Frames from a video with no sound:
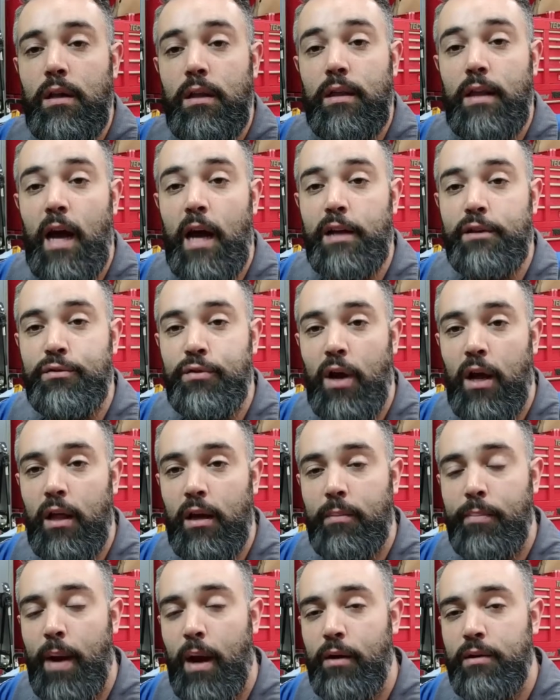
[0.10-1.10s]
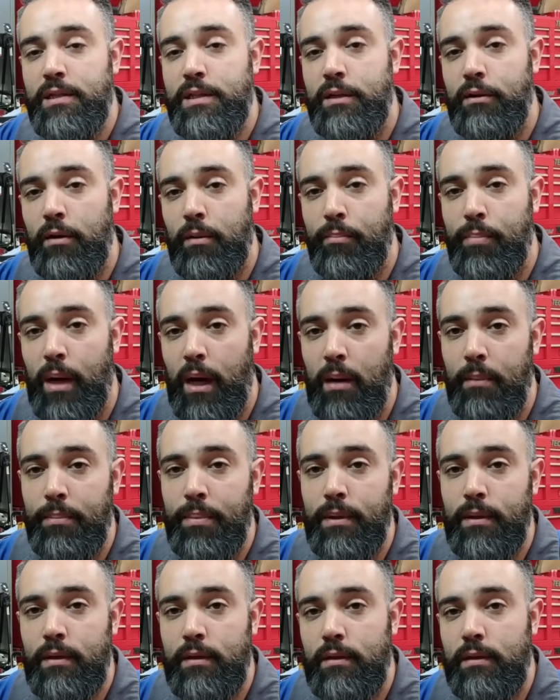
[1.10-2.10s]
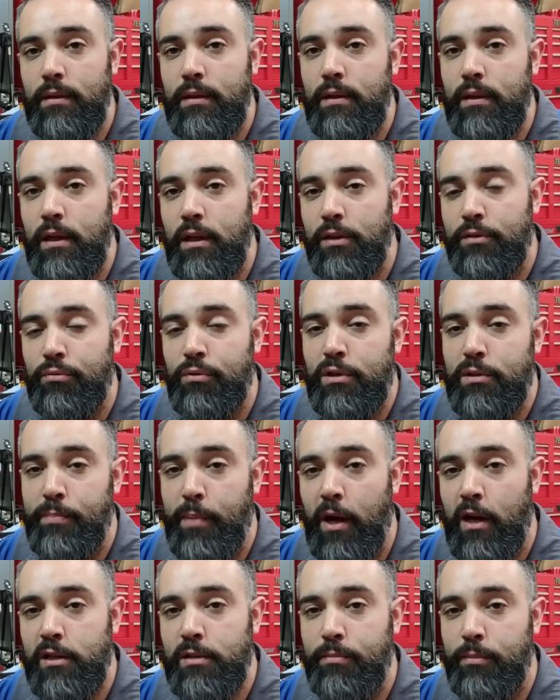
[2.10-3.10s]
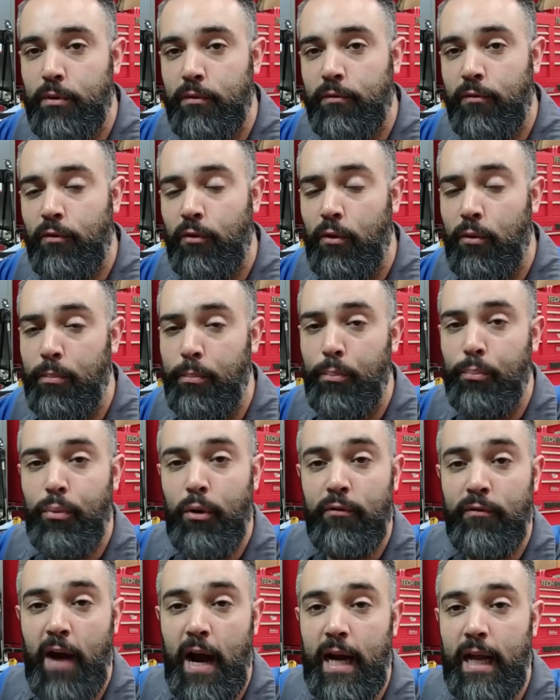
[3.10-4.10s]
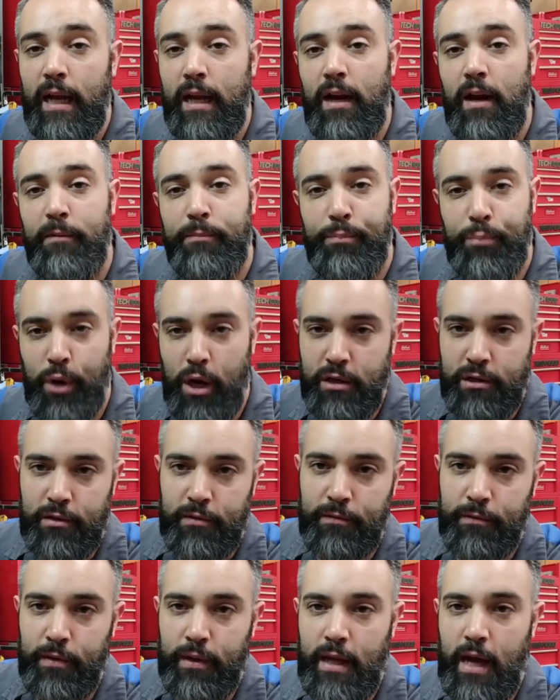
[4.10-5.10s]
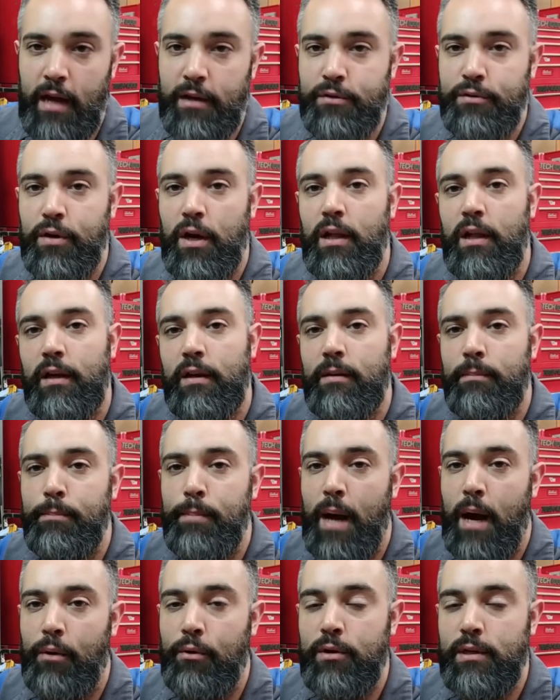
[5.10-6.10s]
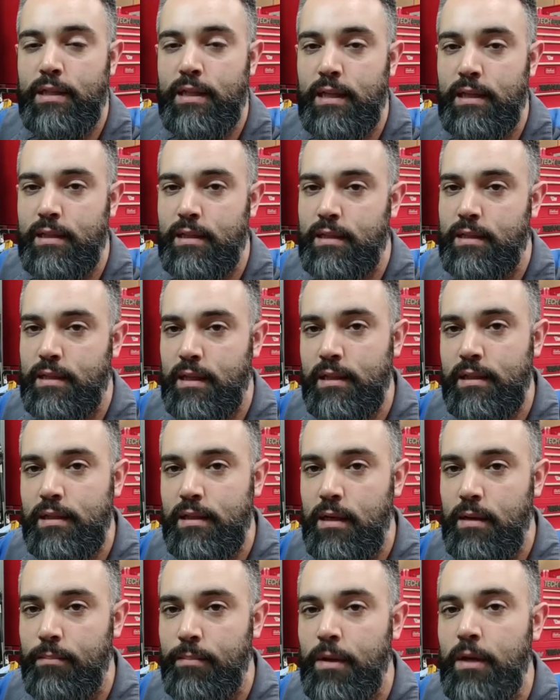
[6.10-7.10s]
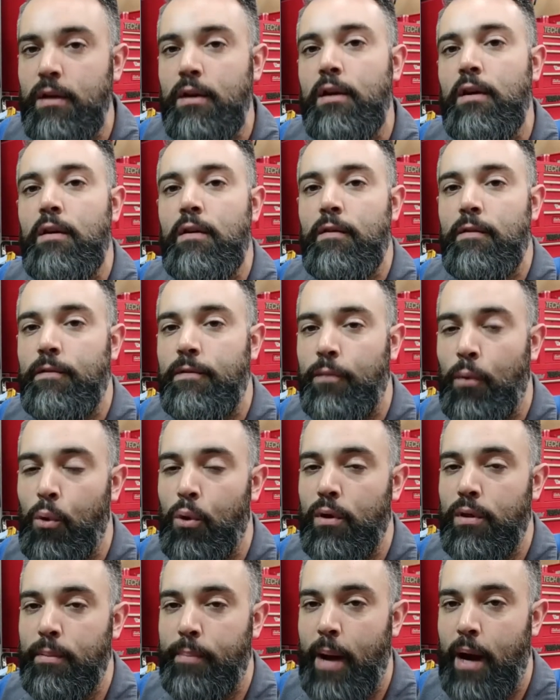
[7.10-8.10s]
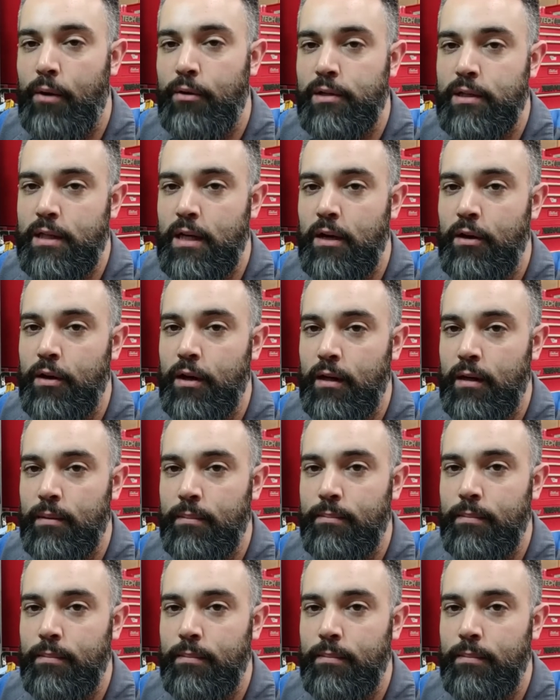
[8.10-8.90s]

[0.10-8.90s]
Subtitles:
The hydraulic power steering pump is responsible for providing enough pressure for the hydraulic power assist system for the power steering.